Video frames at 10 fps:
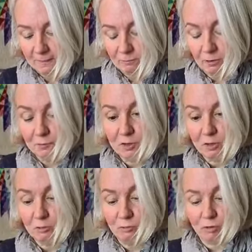If you go on
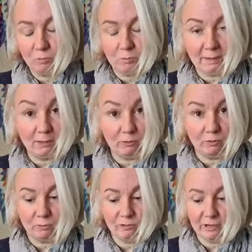my
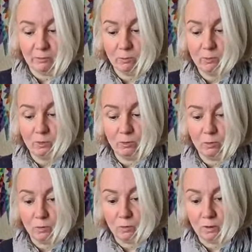YouTube channel,
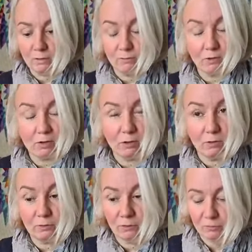or if you
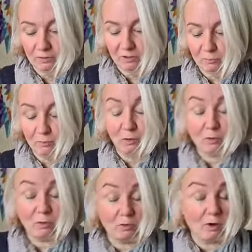go onto Facebook
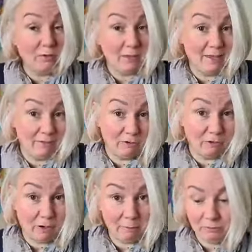or on
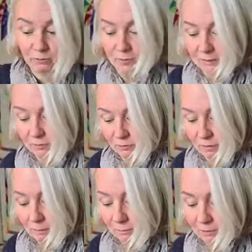Instagram, if you're on the
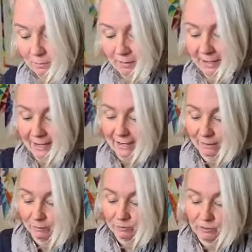Instagram and find my
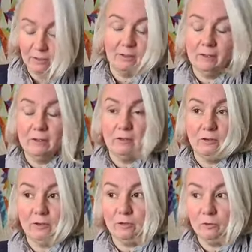account,
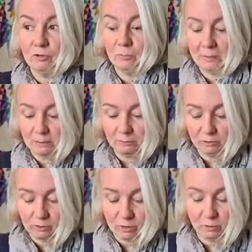you should be able
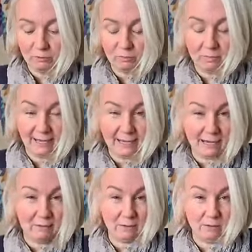to go onto my
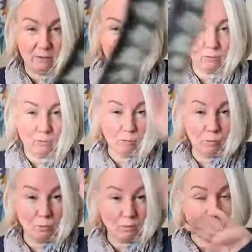account and look through
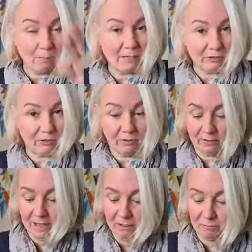all of the pictures
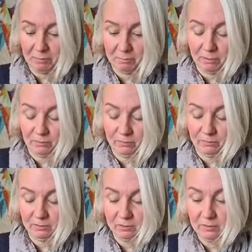that have been
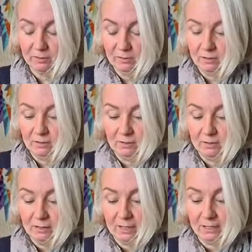posted
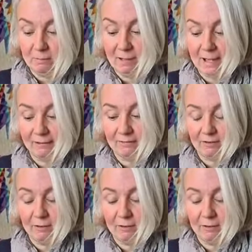in the past.